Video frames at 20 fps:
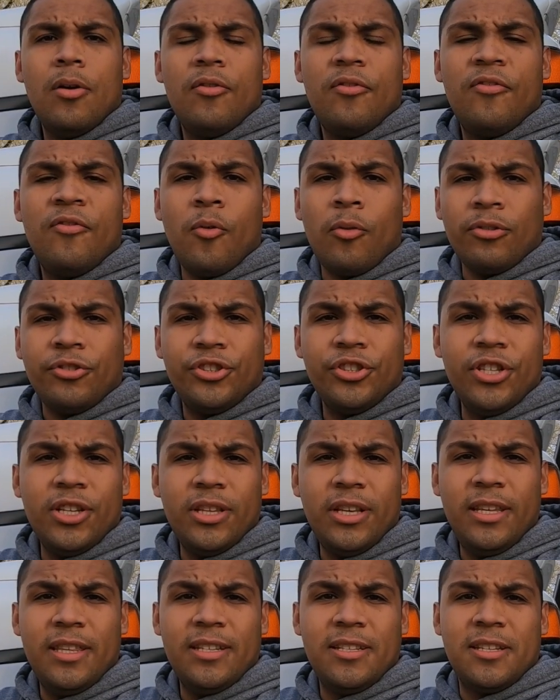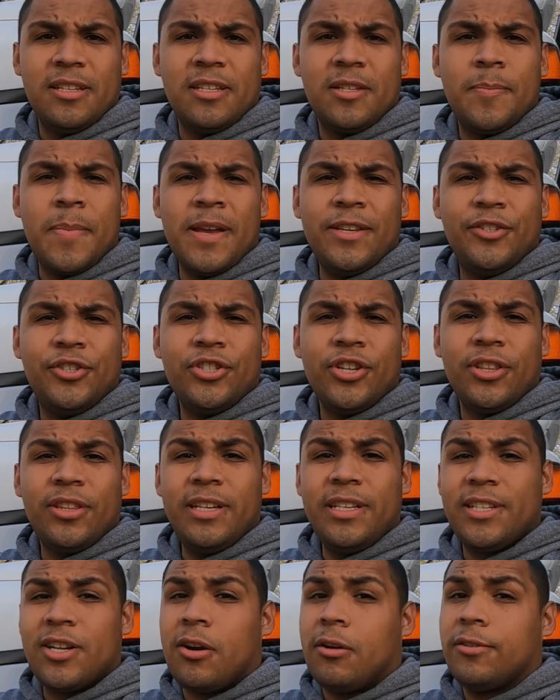Fortunately, the suspension
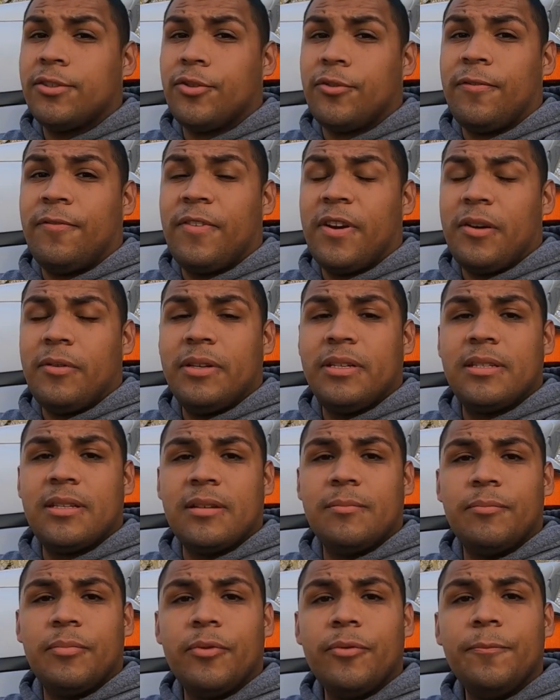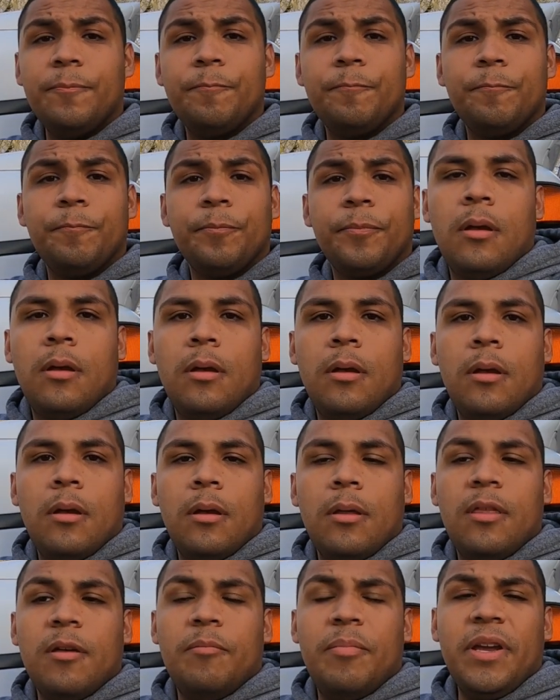on these cars are very simple.
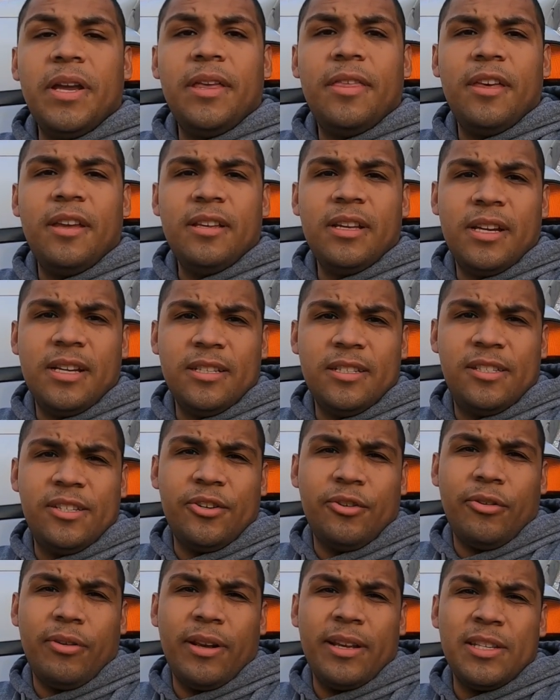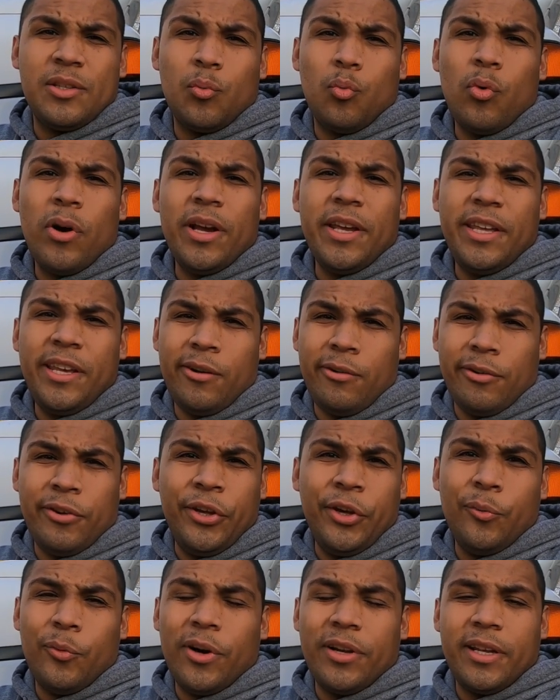The big thing to consider is what year
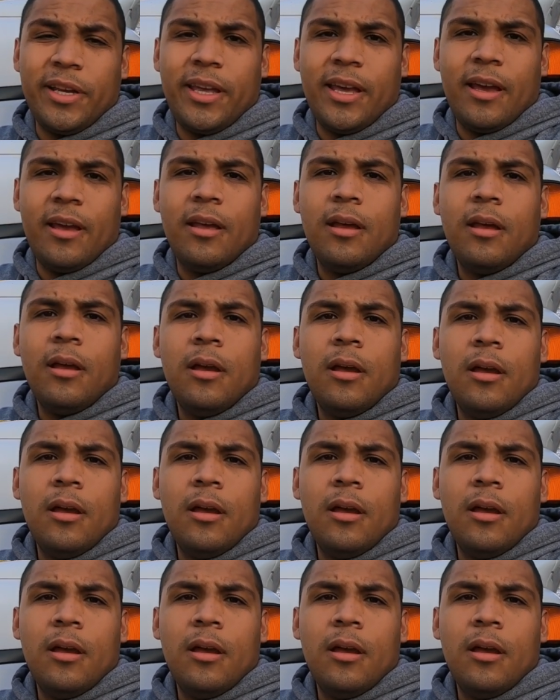do you wanna get?